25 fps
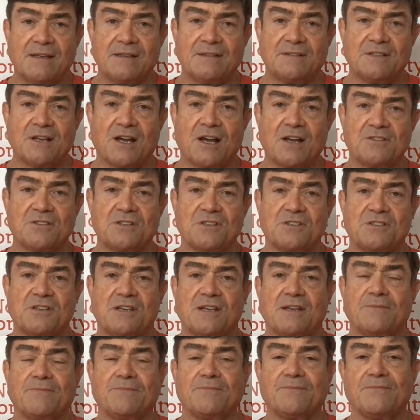toxic
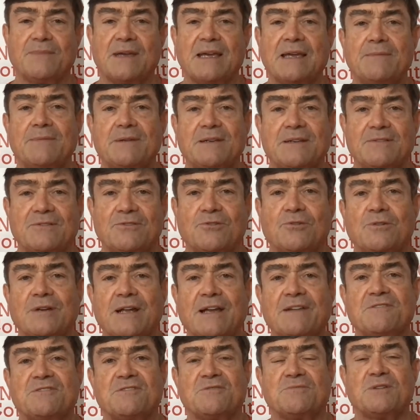shame, maybe it won't
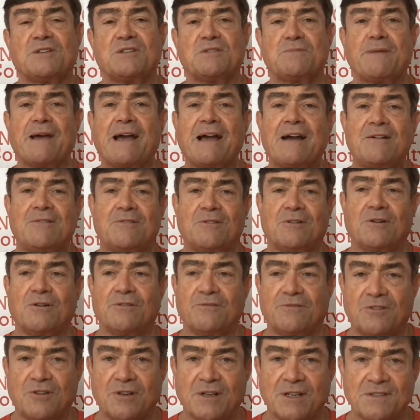have so much power
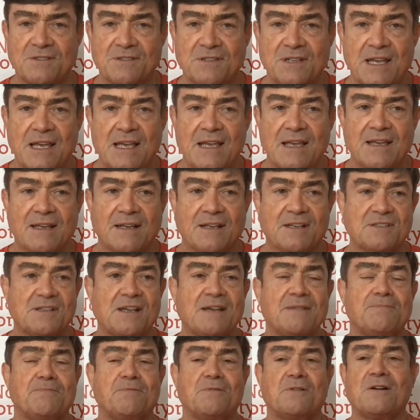over us. Because
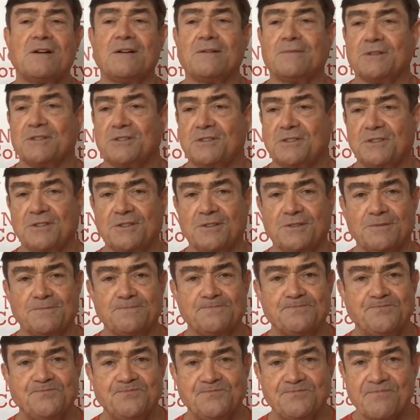I promise you,
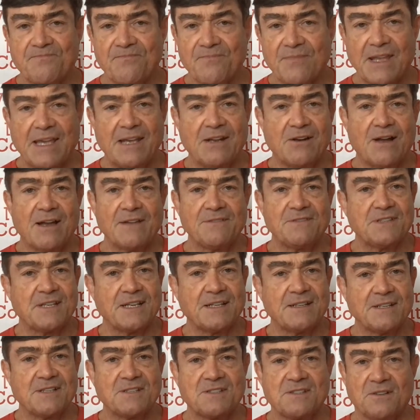I've
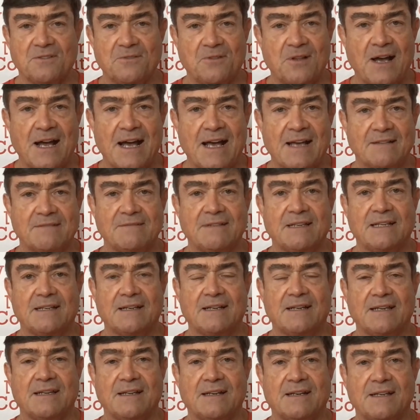said this a lot, and
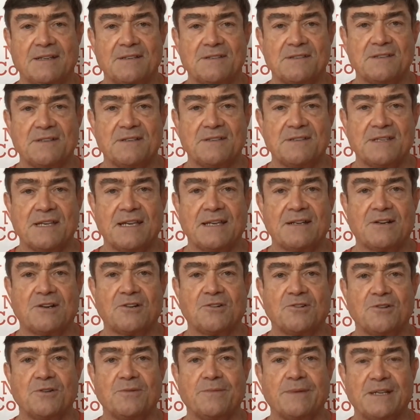I say it in
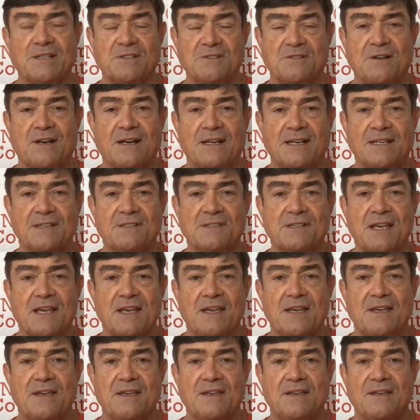our group meetings a lot, is
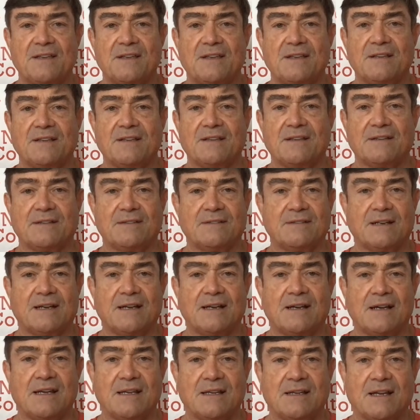
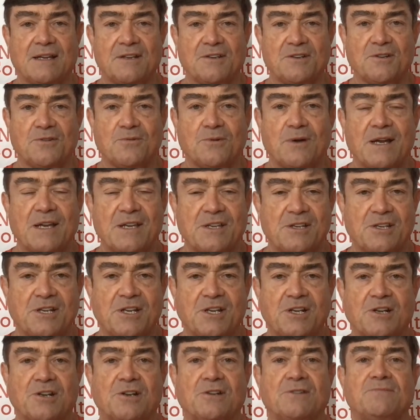I know why you're
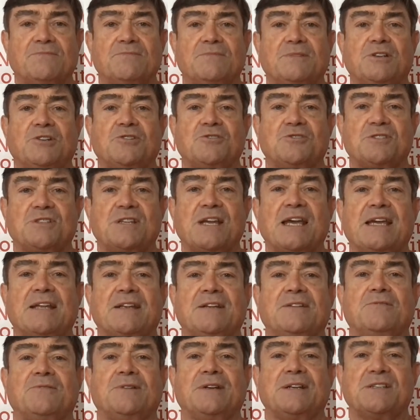here. Your
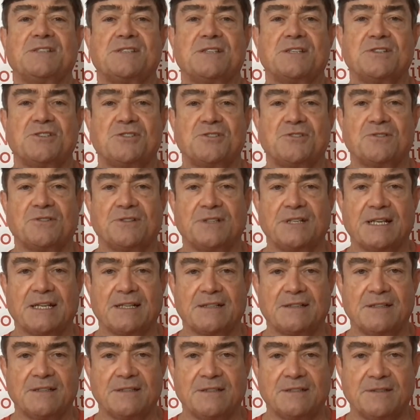stated reason is you're
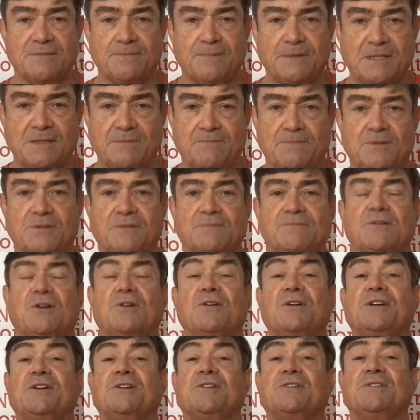addicted to people,
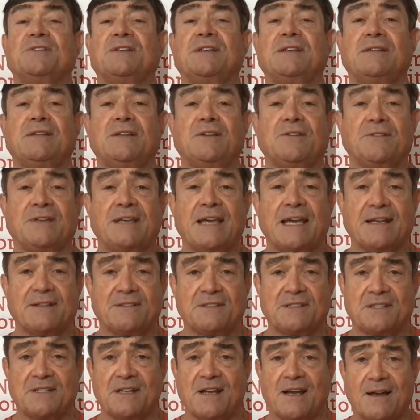or you can't
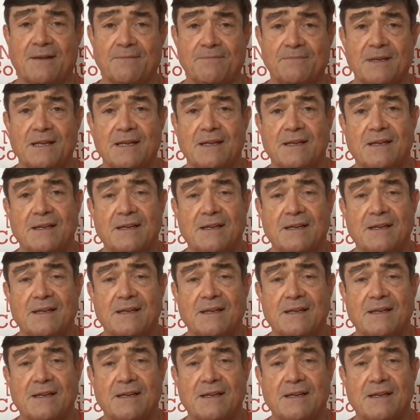stop